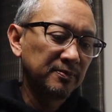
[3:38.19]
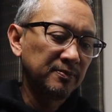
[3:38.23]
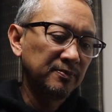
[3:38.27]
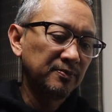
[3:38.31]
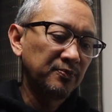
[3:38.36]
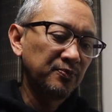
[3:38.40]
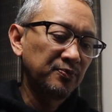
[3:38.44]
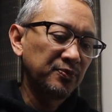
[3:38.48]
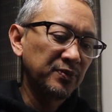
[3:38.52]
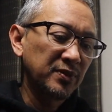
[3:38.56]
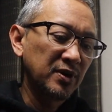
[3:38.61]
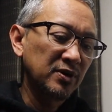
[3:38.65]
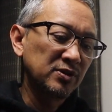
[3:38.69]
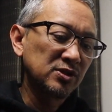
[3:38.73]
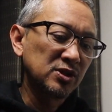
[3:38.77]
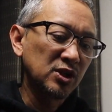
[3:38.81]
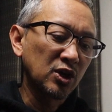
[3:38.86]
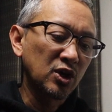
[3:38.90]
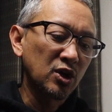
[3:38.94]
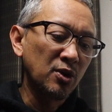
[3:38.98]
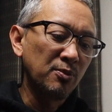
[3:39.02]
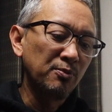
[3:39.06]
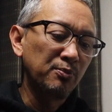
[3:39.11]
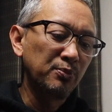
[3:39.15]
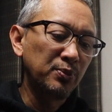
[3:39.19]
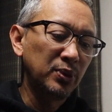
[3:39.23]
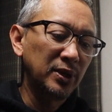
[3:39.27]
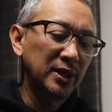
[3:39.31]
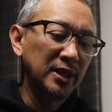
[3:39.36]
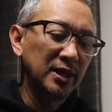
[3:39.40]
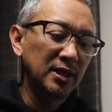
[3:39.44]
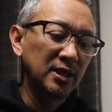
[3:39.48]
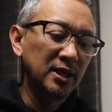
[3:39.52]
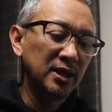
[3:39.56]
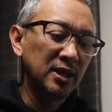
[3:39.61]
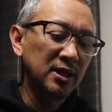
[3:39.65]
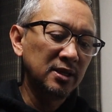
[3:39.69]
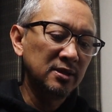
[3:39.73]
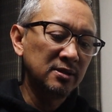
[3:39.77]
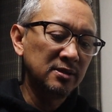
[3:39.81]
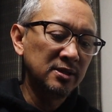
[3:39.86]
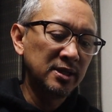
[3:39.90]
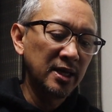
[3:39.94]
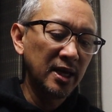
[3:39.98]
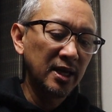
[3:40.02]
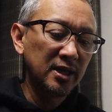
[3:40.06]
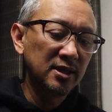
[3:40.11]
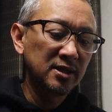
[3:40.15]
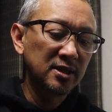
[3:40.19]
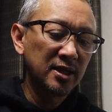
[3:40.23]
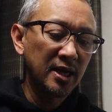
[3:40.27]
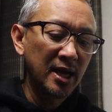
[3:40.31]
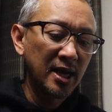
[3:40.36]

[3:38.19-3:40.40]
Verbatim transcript: It was a completely dead